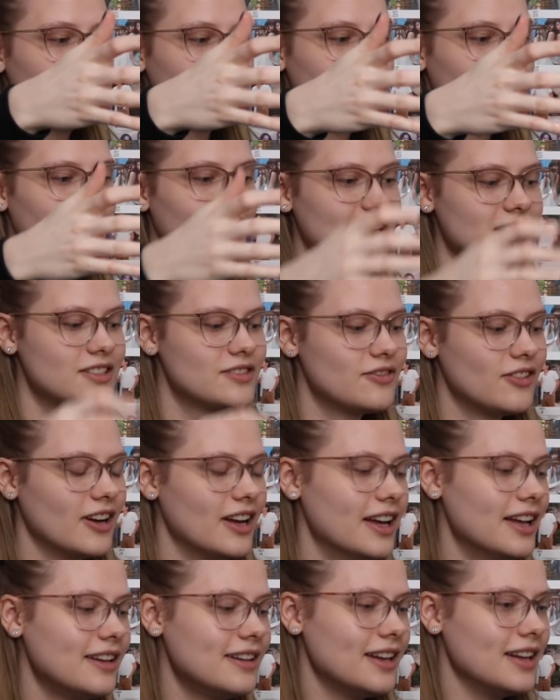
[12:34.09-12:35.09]
That's
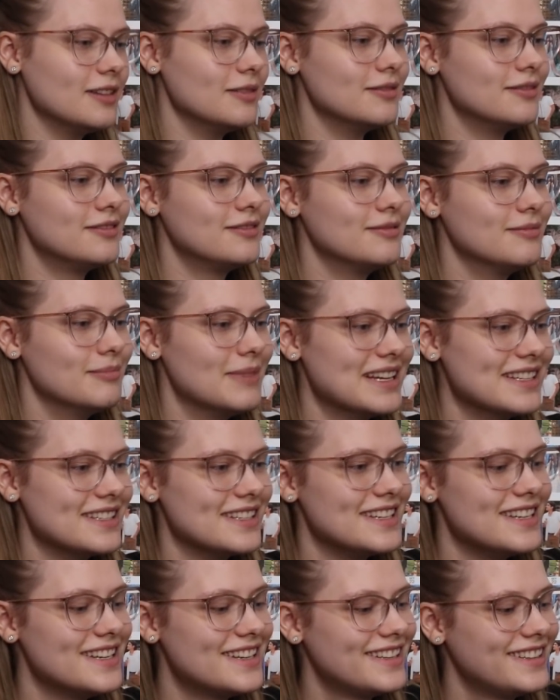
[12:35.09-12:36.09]
fun and
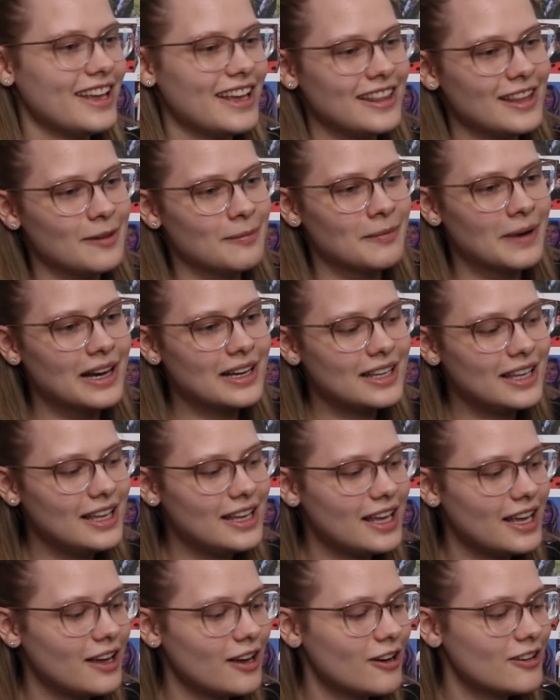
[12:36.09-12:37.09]
messy. And the monkey
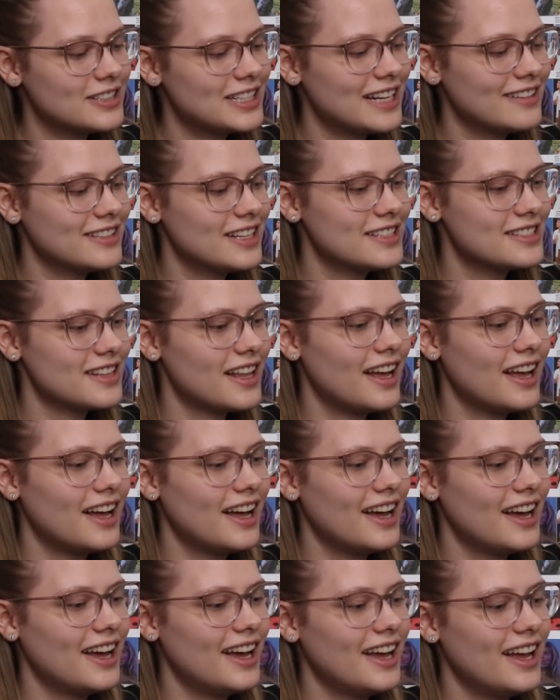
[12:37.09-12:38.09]
can go down the
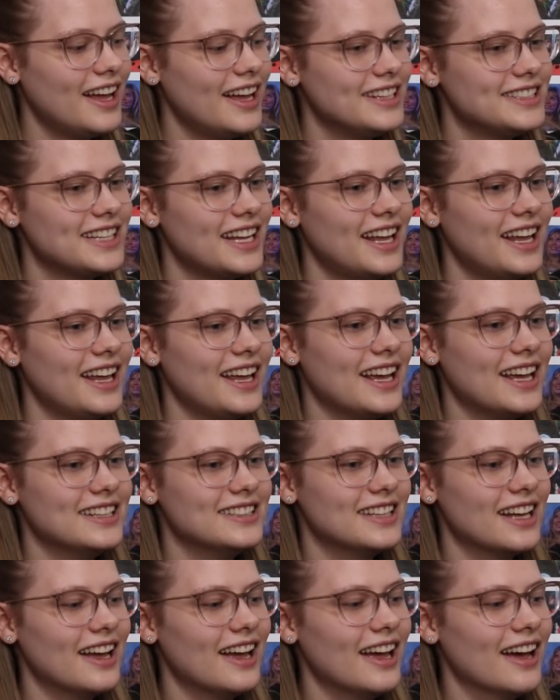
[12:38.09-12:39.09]
slide. And
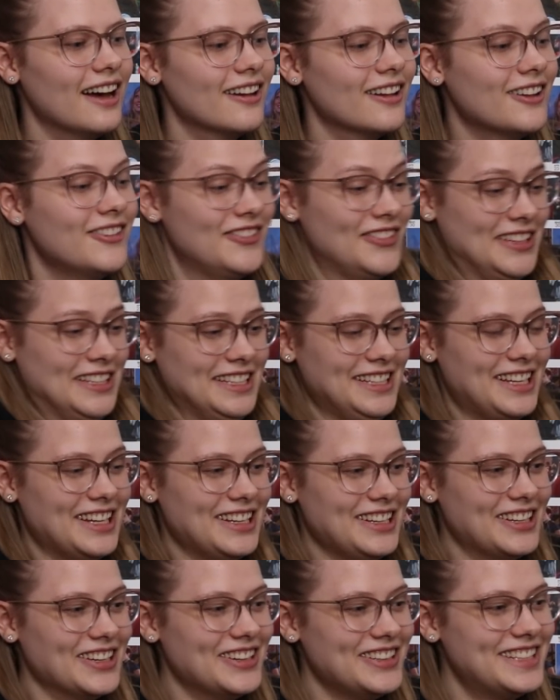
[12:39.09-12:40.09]
the elephant
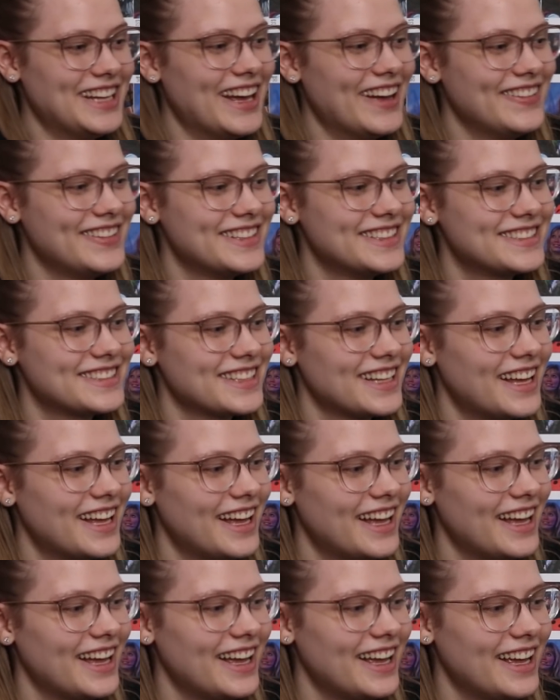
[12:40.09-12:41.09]
can go down the
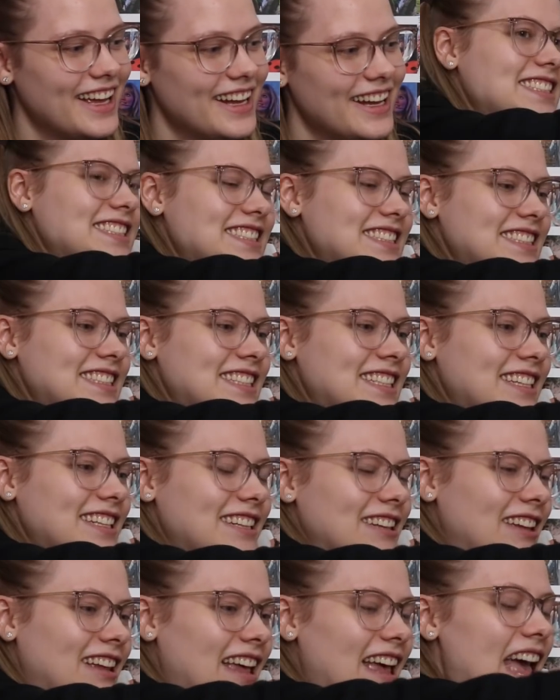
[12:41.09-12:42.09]
slide.
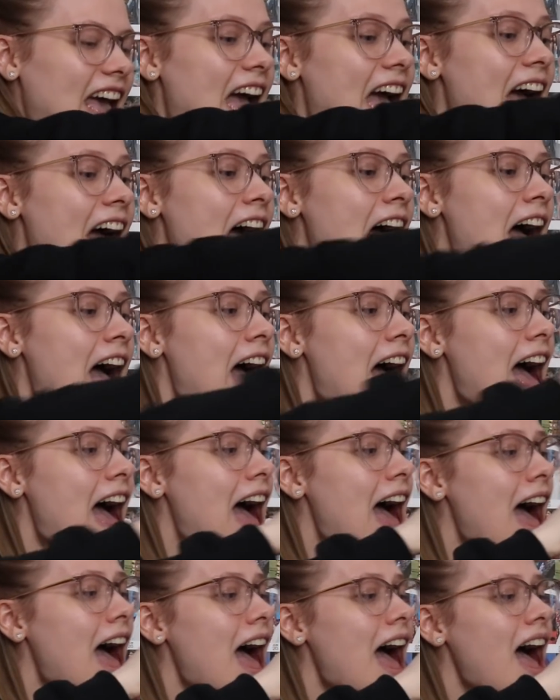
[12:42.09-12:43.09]

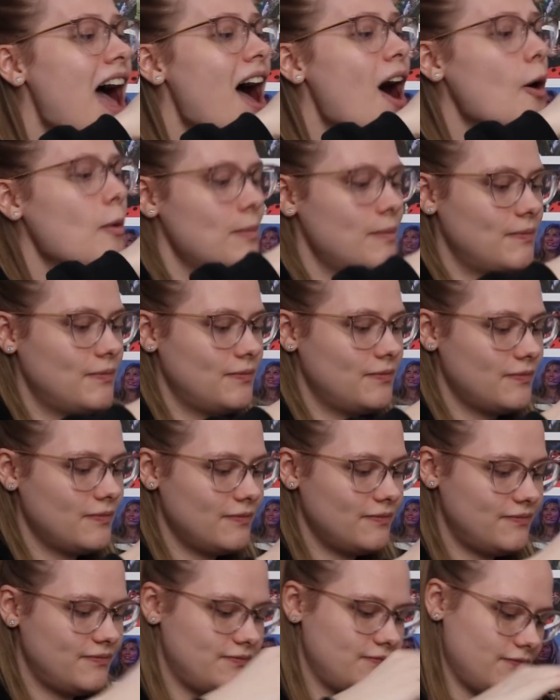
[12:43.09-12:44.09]
Ow!
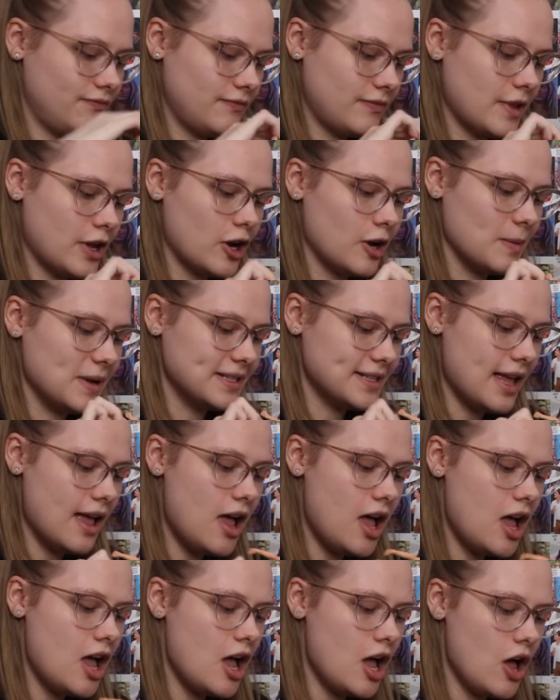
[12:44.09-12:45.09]
Hurt
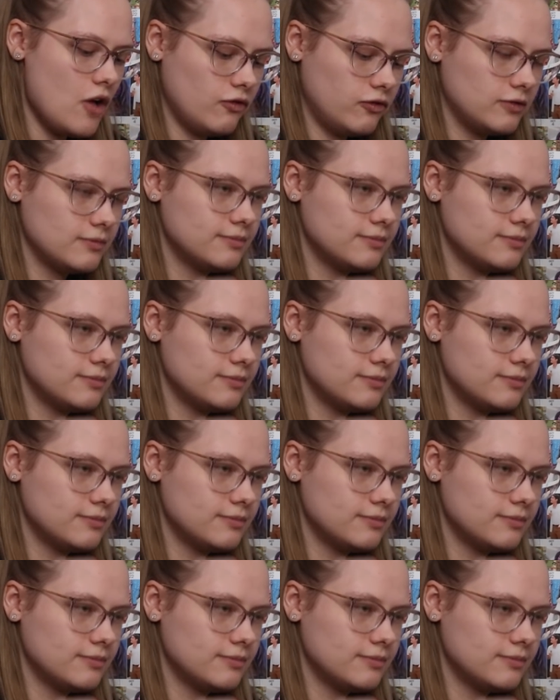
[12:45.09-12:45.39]
myself.